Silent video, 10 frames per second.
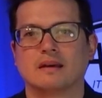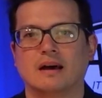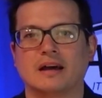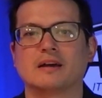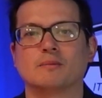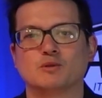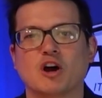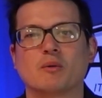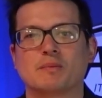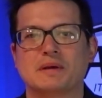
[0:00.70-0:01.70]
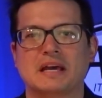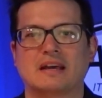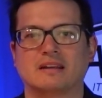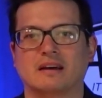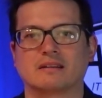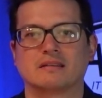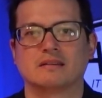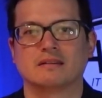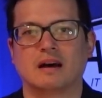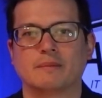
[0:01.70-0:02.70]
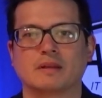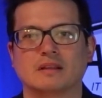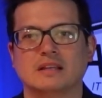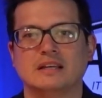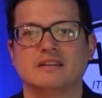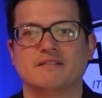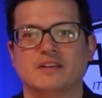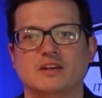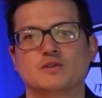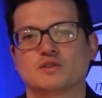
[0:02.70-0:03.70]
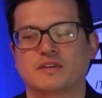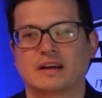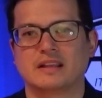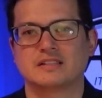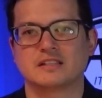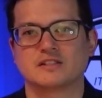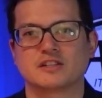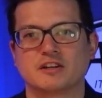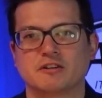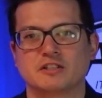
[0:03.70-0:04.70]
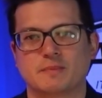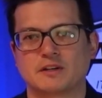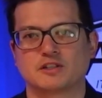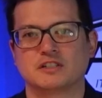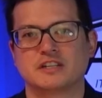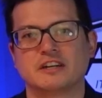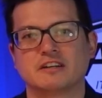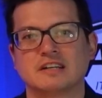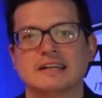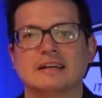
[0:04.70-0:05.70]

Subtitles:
Hi, I'm John with PA Connect. I'm the lead video surveillance and security specialist here,